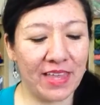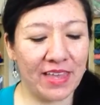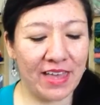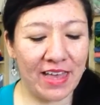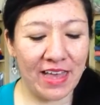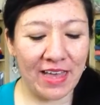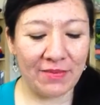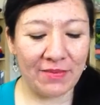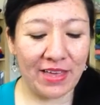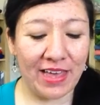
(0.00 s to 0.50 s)

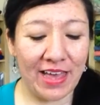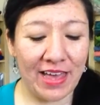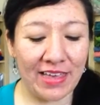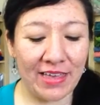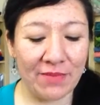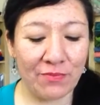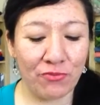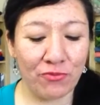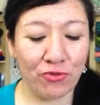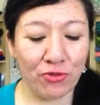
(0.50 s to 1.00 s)
um, I
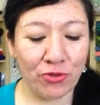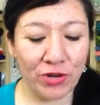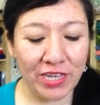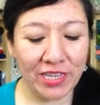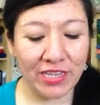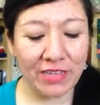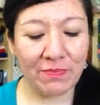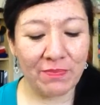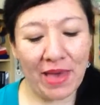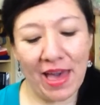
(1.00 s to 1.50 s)
am
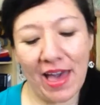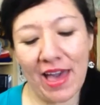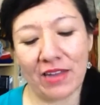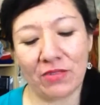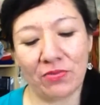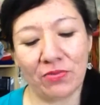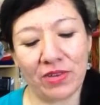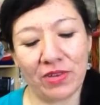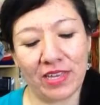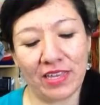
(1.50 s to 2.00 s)
really bad
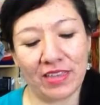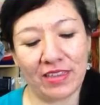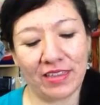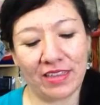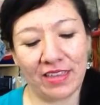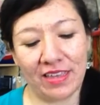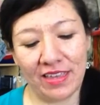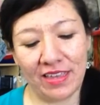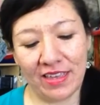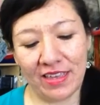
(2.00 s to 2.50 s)
with
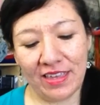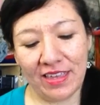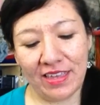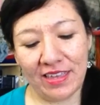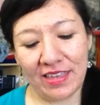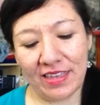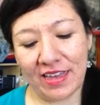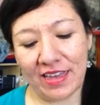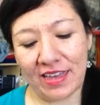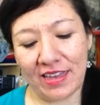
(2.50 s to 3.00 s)

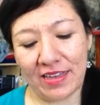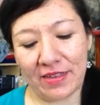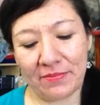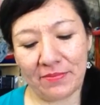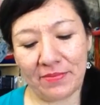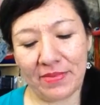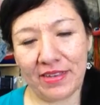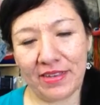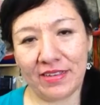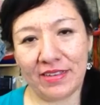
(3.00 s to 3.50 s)
um,